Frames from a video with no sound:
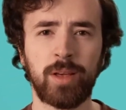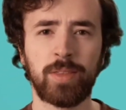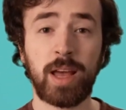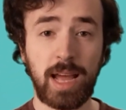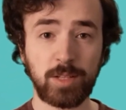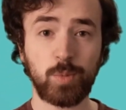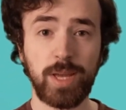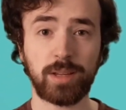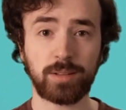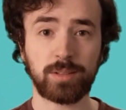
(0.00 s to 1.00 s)
that has
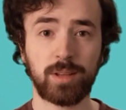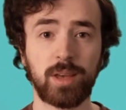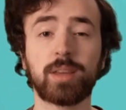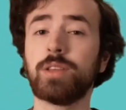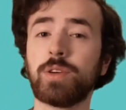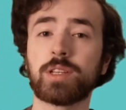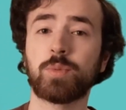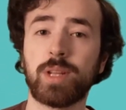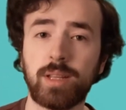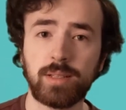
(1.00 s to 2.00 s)
wings. Can you guess
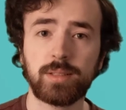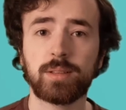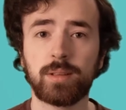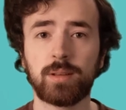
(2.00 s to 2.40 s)
what it is?